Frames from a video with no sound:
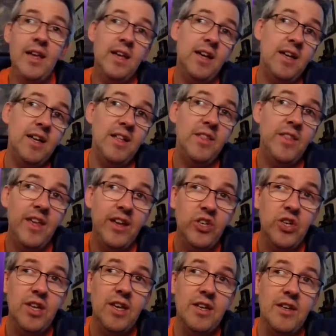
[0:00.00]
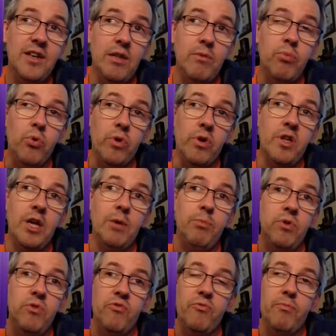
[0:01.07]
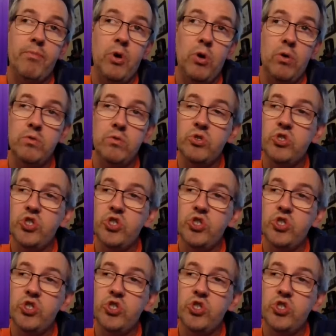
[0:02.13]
They actually had an import copy of Paul